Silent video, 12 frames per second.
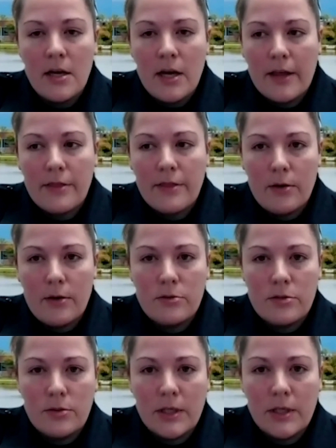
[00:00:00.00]
And those
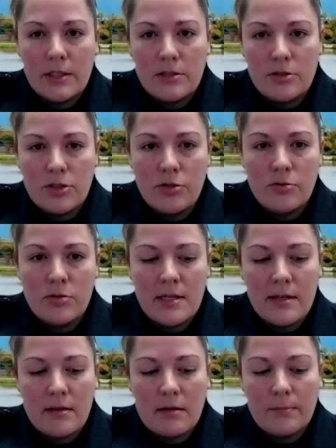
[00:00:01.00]
you can choose to
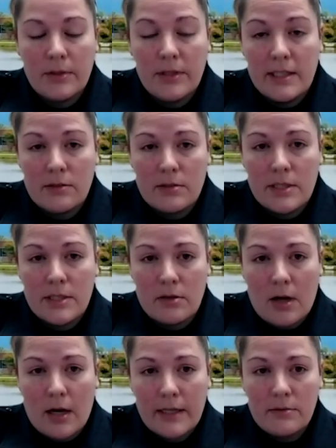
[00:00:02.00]
either plead guilty or
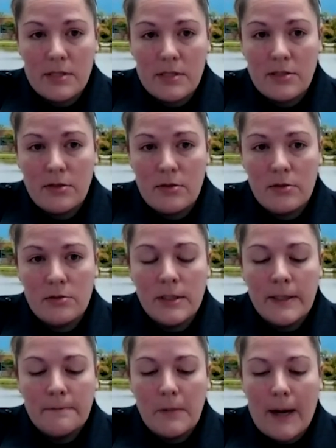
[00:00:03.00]
not guilty to.
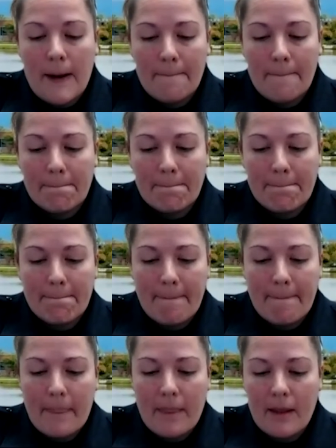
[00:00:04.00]

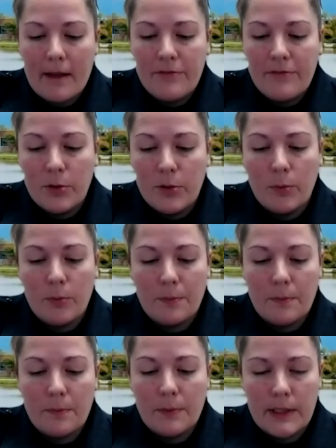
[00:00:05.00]
If you
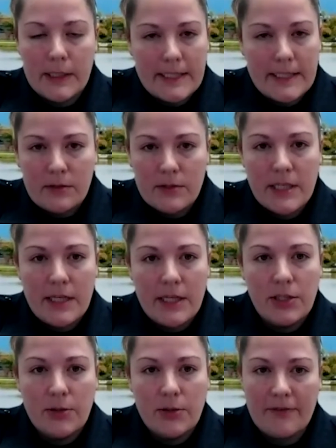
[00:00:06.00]
plead guilty,
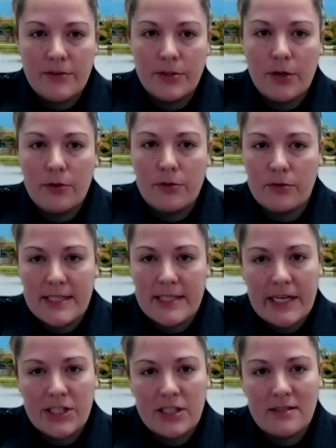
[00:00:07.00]
you have to go through the
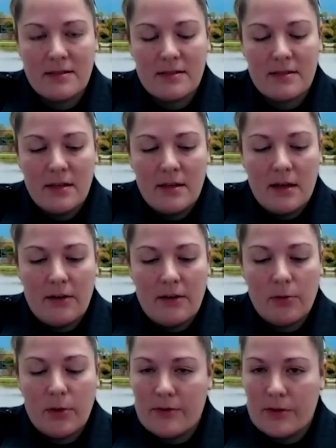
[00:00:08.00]
sanctions of
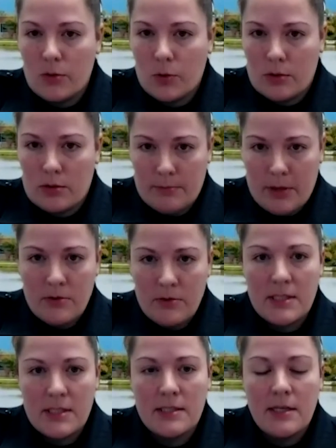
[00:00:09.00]
whatever the court
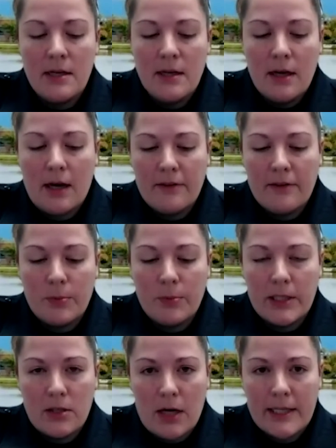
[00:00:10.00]
imposes. If you
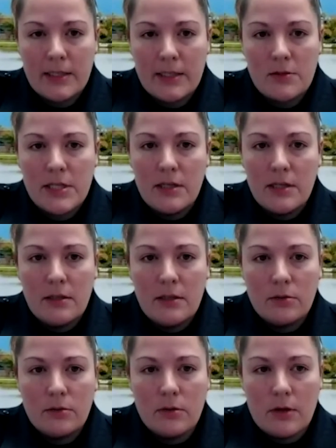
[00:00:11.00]
plead not guilty,
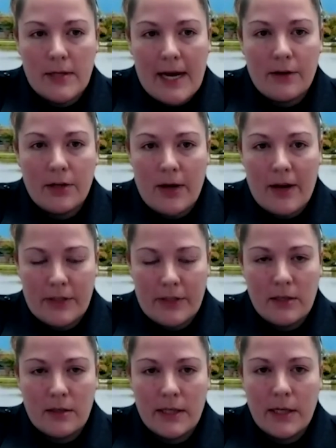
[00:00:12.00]
you'll go down and you'll have a
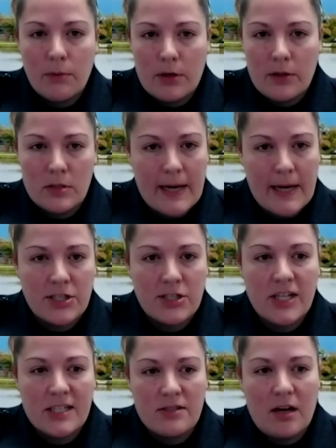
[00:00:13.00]
hearing at one of those
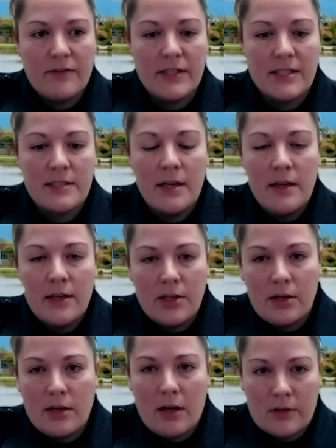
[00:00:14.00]
magistrates' office.
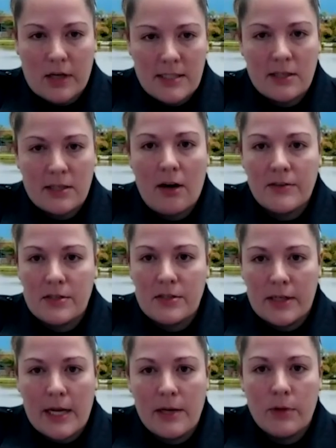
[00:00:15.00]
The arresting officer
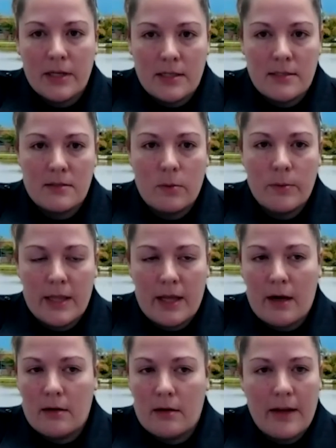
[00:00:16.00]
and any witnesses will be
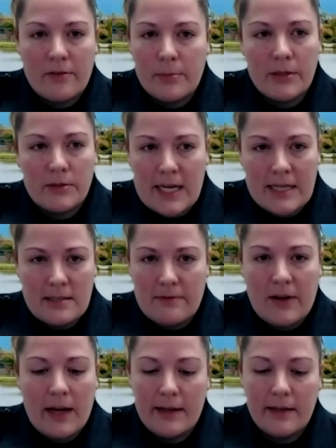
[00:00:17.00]
there, and everybody will
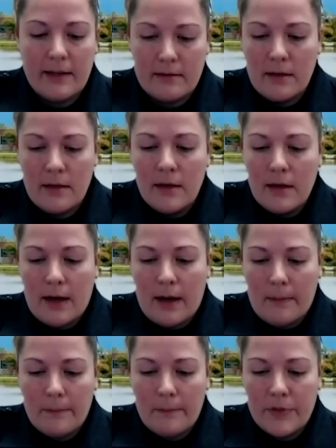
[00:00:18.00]
testify, and
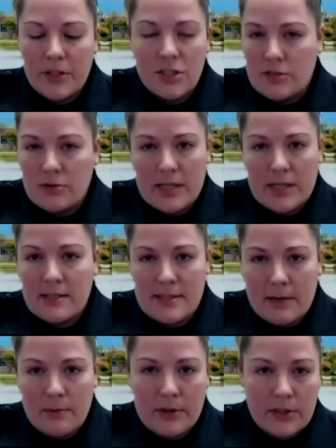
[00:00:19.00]
the judge will then
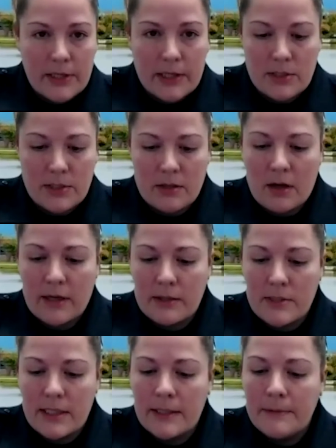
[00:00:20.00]
decide whether you're guilty or not
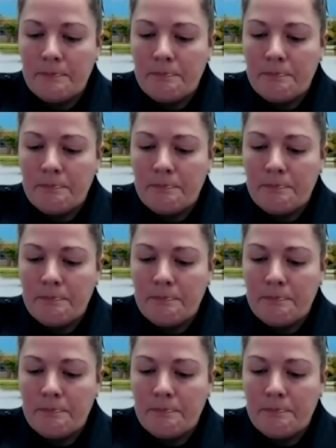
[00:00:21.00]
guilty.